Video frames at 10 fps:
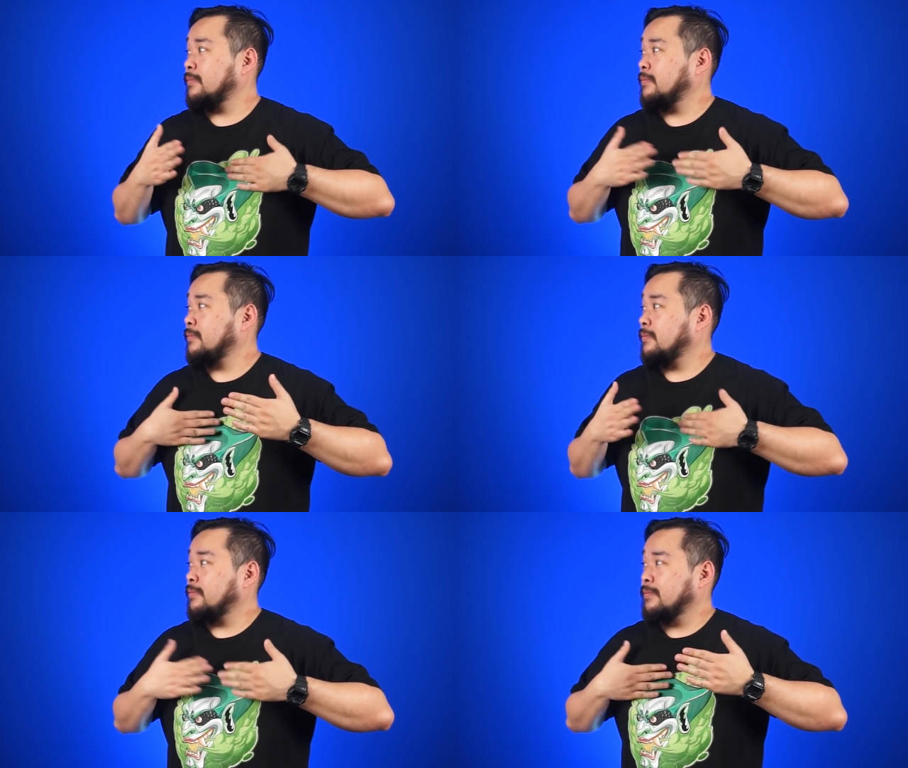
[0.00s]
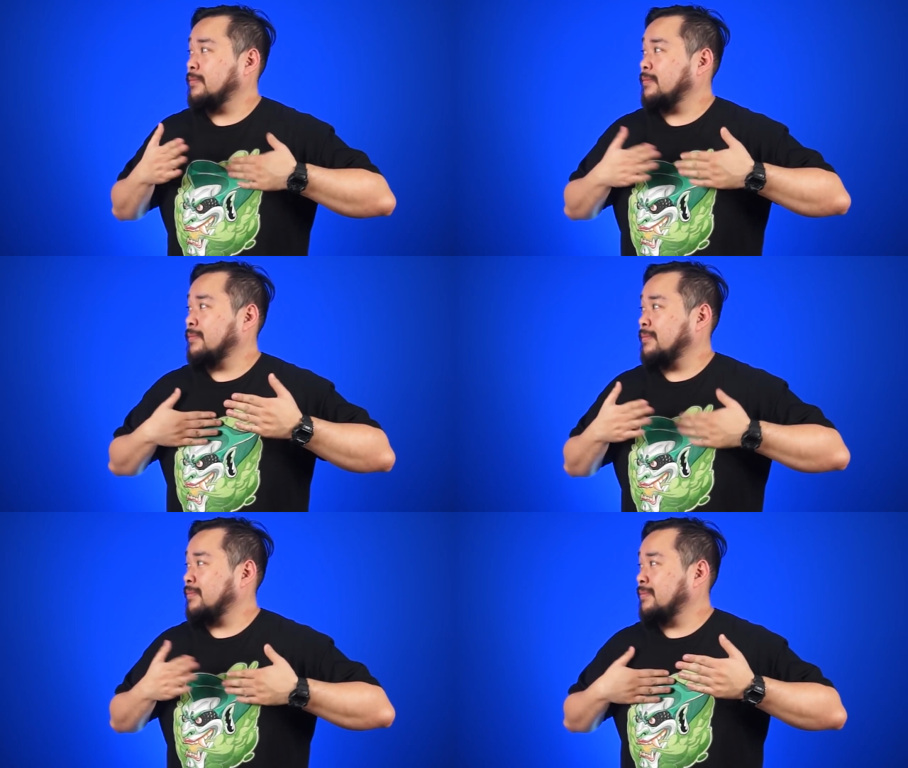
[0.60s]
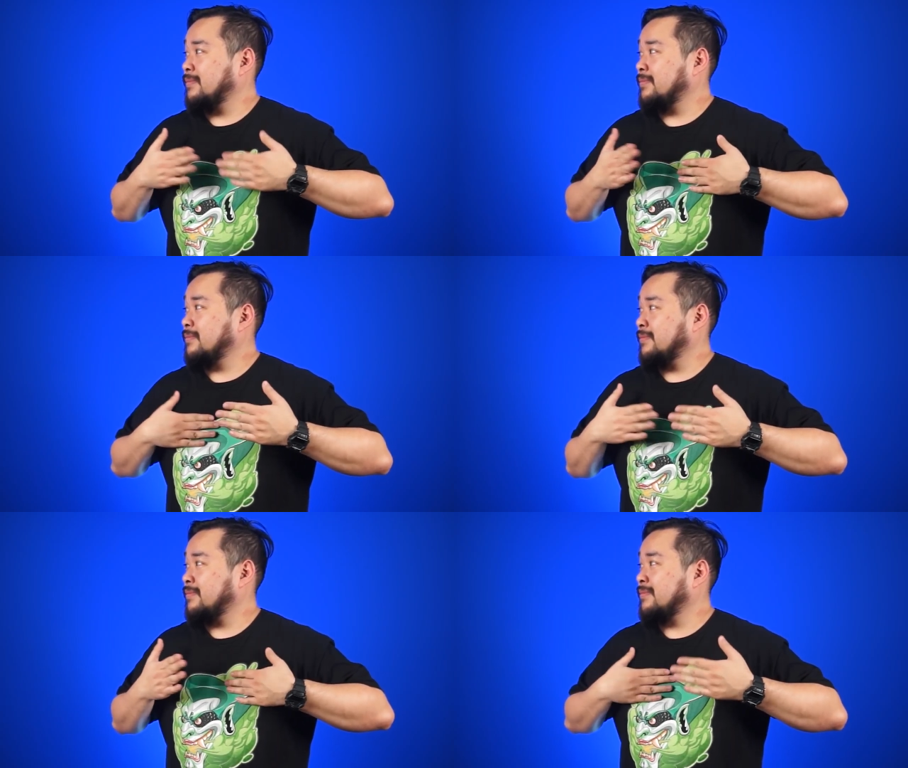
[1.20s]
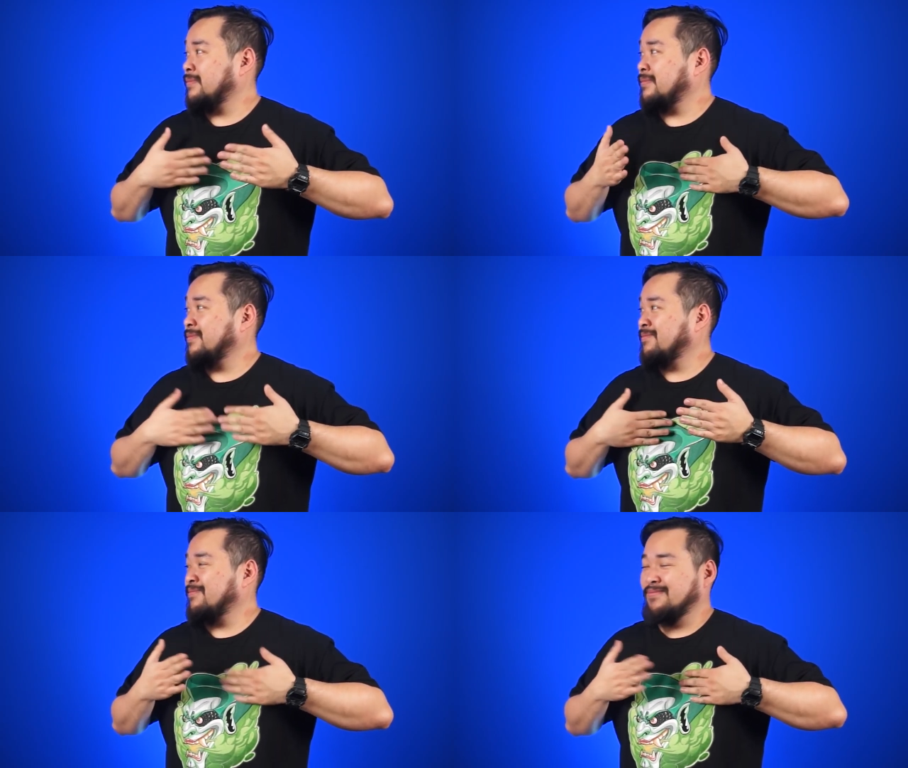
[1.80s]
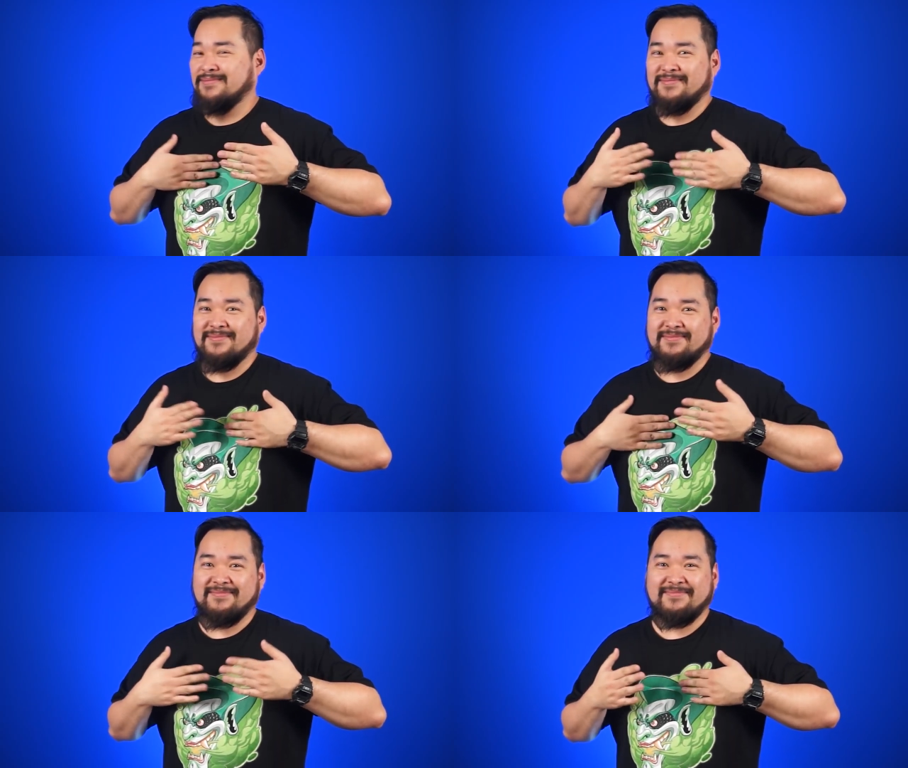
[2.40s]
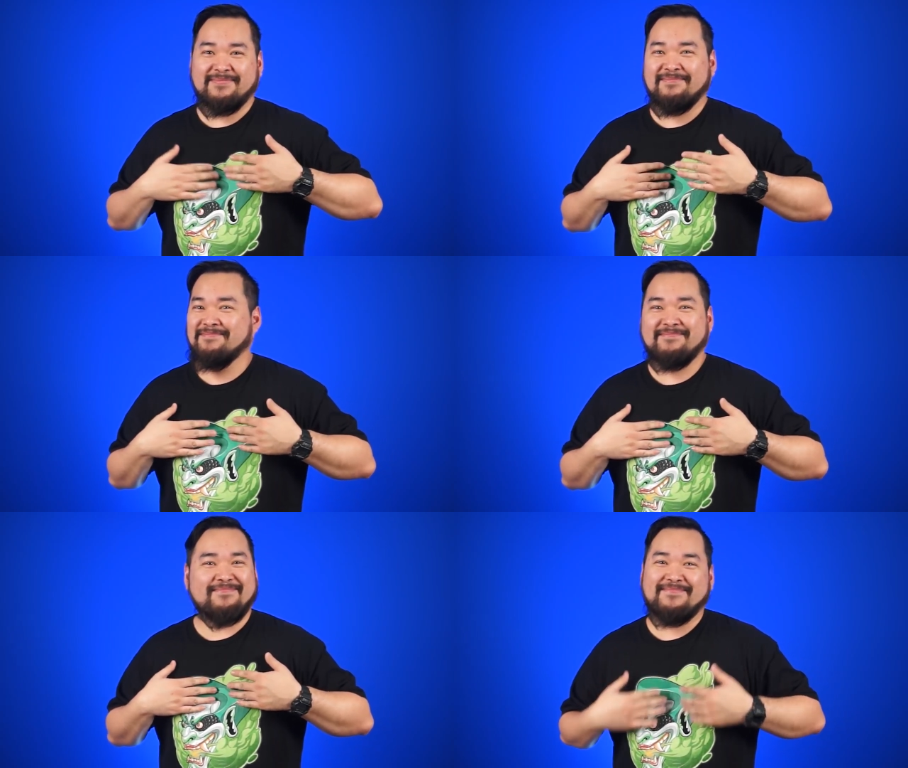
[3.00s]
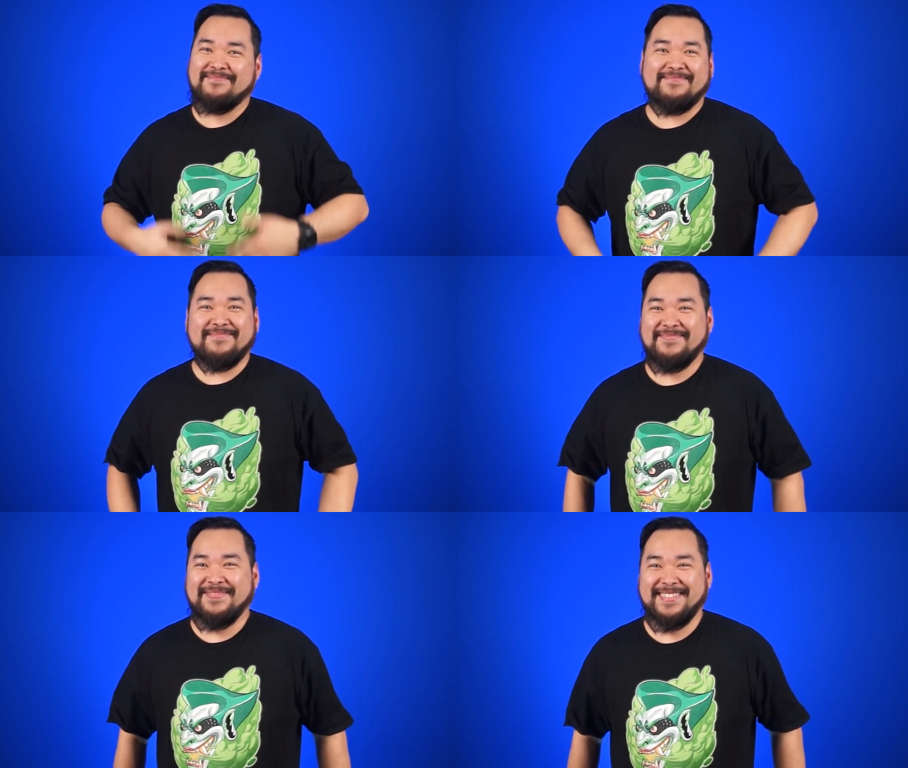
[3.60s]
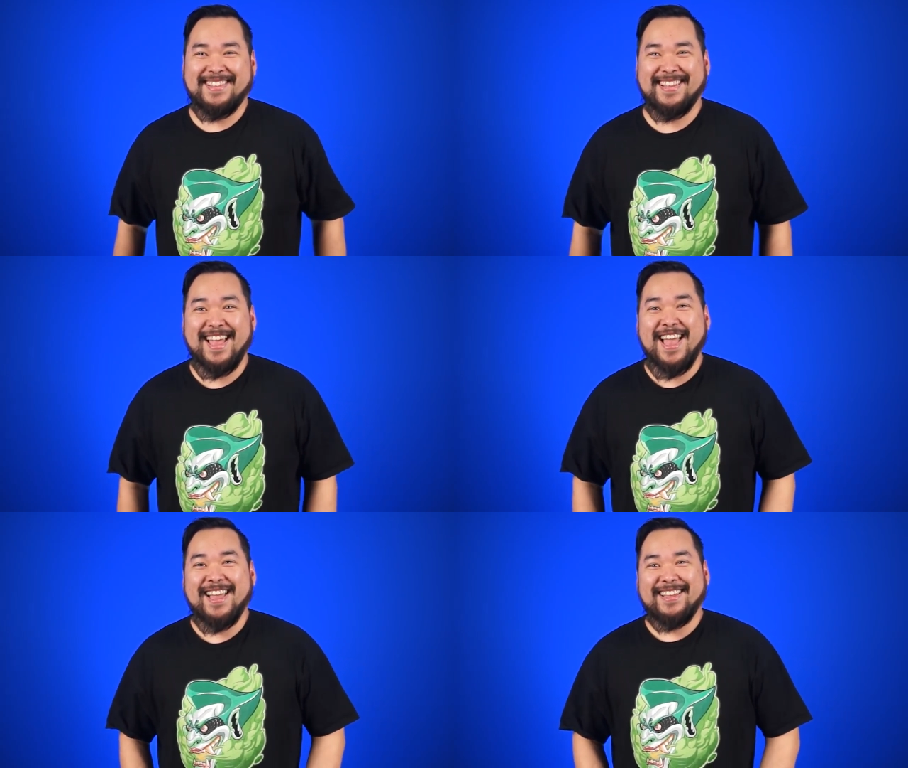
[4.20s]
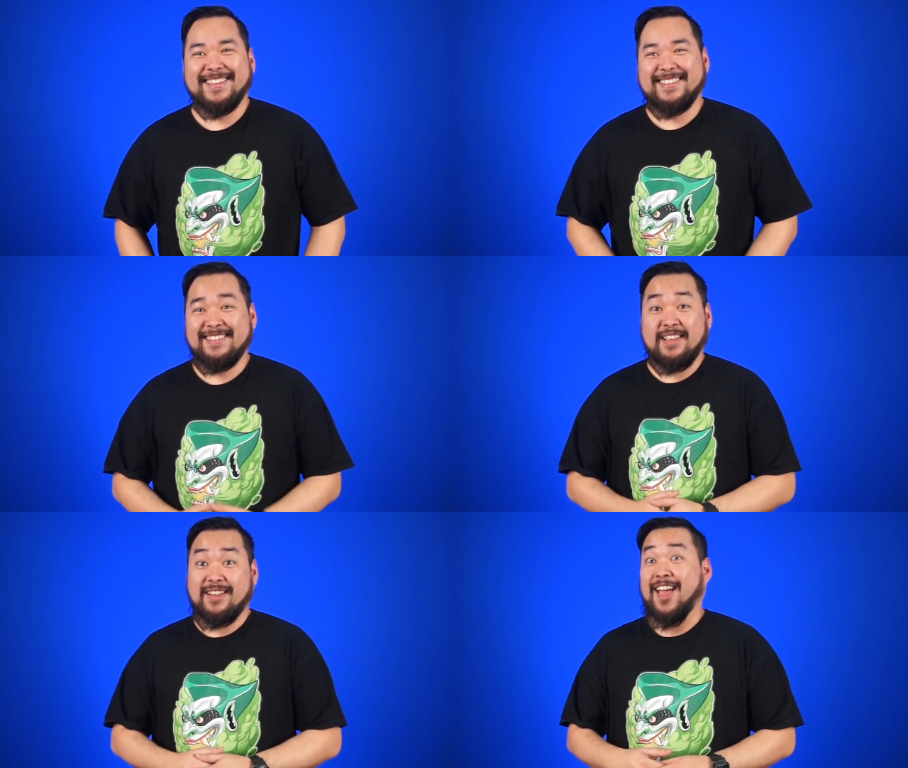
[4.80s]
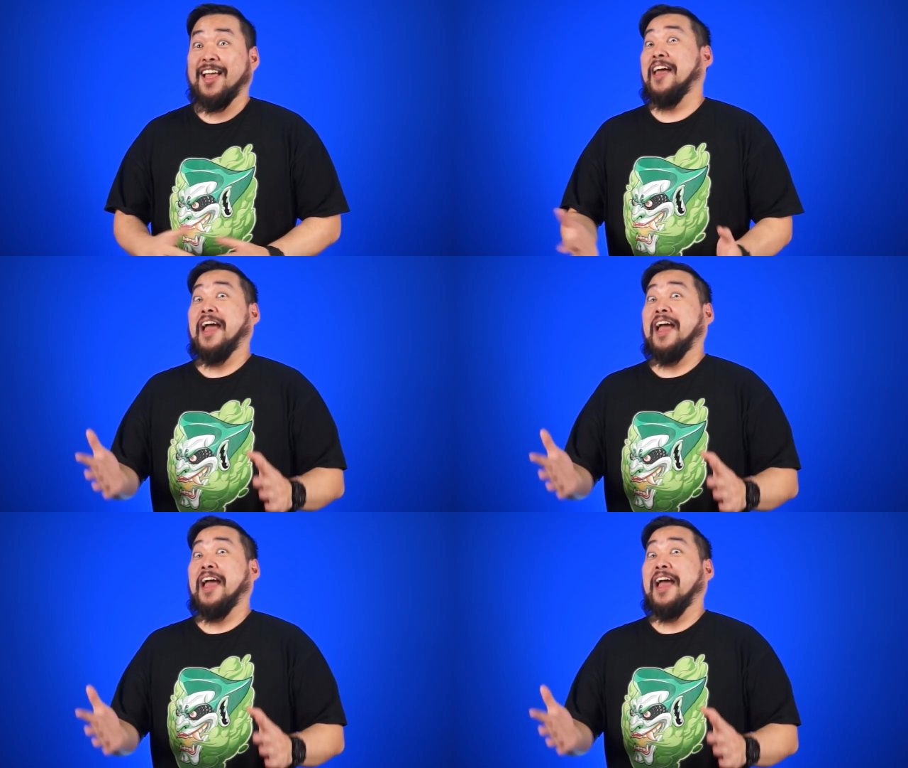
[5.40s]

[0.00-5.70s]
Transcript: (silence)